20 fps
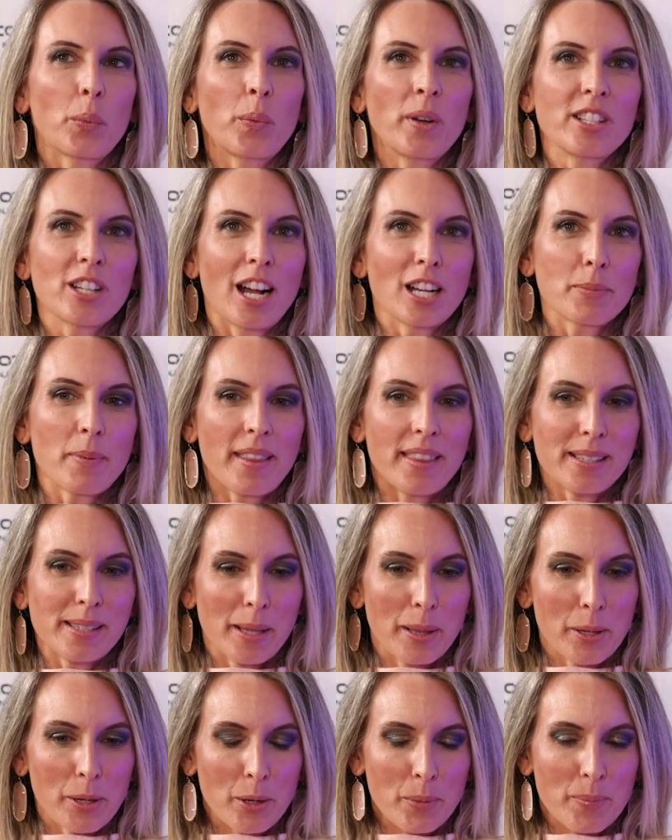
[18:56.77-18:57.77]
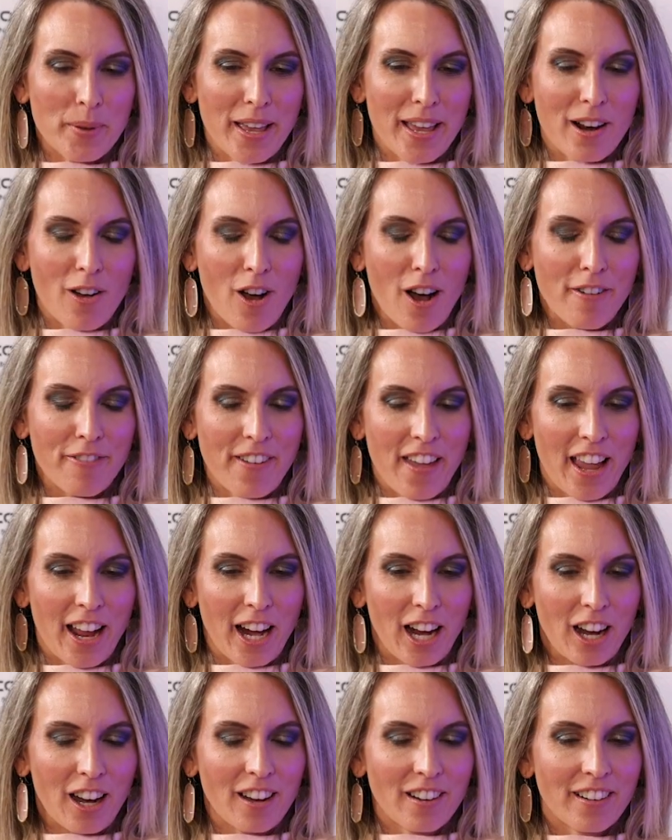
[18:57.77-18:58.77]
we talked about this a little bit off
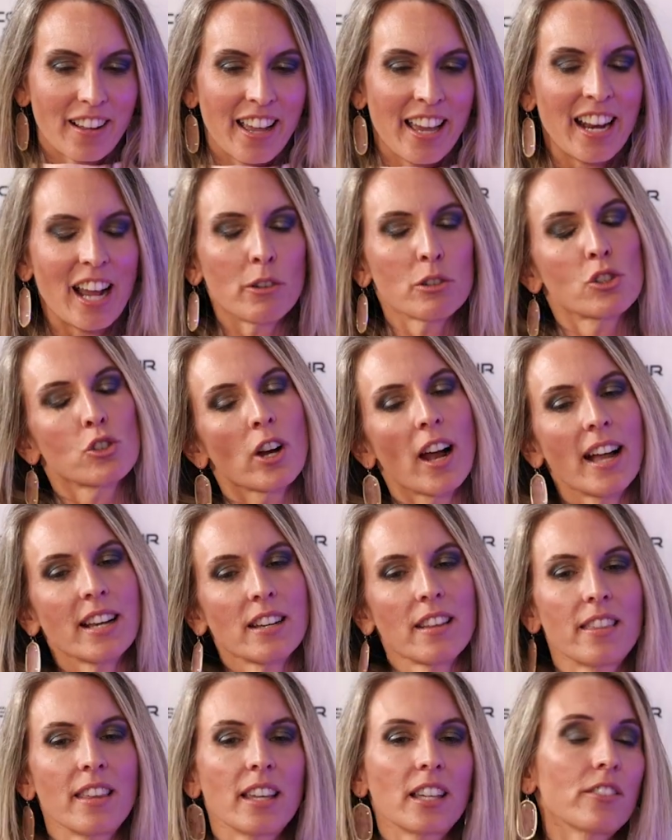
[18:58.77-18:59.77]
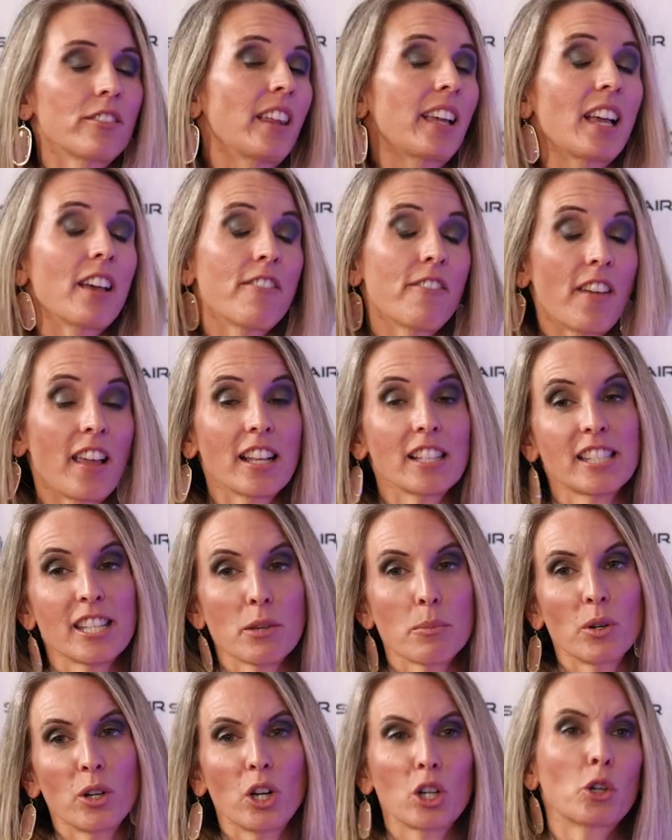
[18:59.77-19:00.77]
air, and I was trying to think of like a
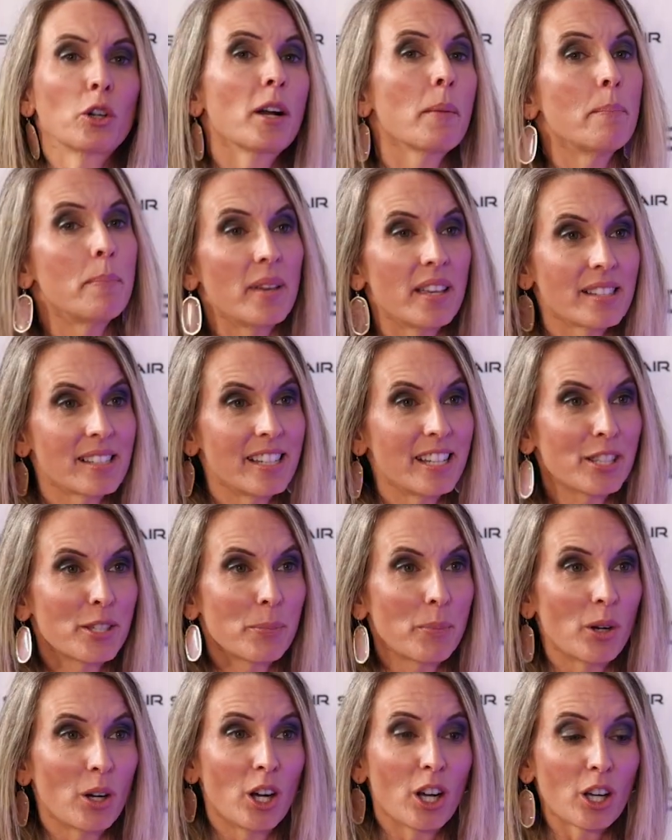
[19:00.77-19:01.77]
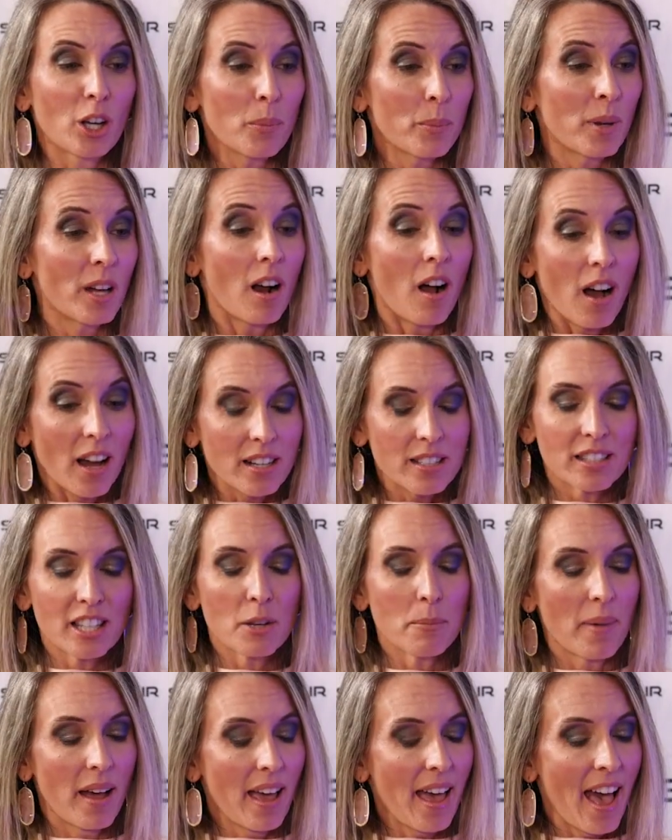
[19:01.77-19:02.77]
fancy book or a business book. But
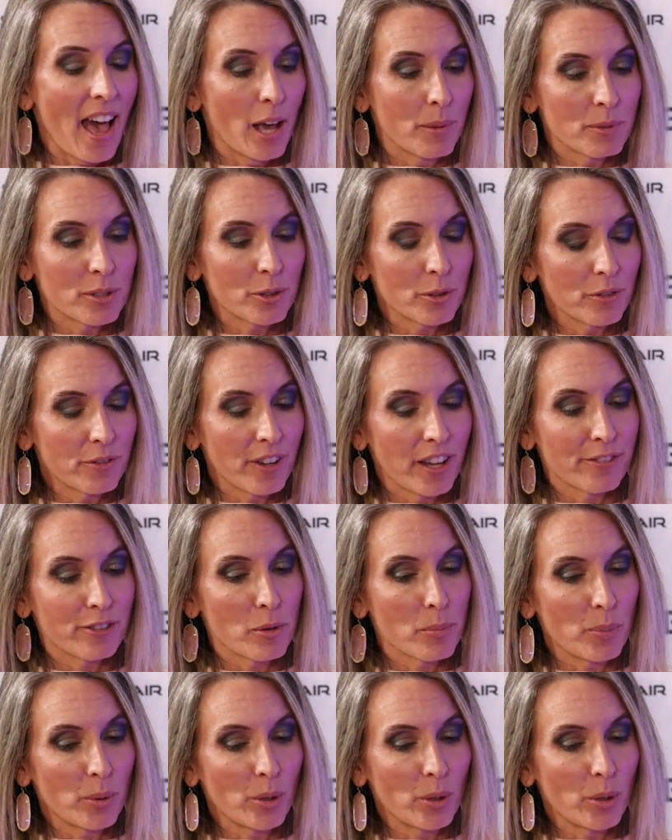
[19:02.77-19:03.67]
honestly, my absolute favorite